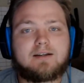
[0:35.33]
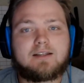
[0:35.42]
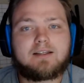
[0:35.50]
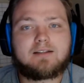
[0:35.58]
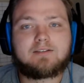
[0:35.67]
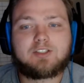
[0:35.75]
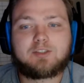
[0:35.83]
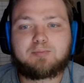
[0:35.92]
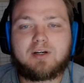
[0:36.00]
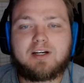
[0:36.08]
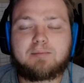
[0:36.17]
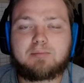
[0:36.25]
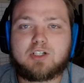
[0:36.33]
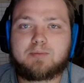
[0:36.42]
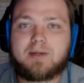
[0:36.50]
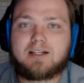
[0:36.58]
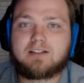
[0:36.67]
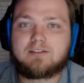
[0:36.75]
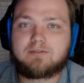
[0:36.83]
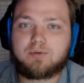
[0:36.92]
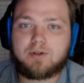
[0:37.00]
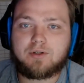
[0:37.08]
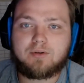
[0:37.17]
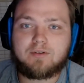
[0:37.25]
just put it in perspective for
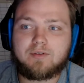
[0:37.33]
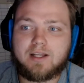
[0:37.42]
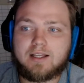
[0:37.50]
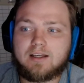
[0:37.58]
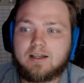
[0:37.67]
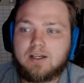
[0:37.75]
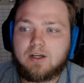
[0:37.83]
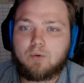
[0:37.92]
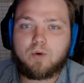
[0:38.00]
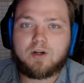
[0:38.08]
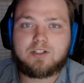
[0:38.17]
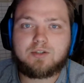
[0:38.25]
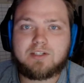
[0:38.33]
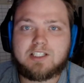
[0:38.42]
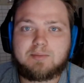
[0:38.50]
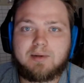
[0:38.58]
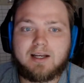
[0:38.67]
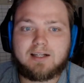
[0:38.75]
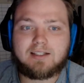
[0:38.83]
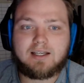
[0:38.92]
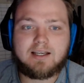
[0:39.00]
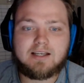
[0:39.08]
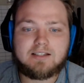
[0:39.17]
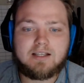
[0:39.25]
you of like what to expect, I
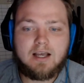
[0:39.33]
guess.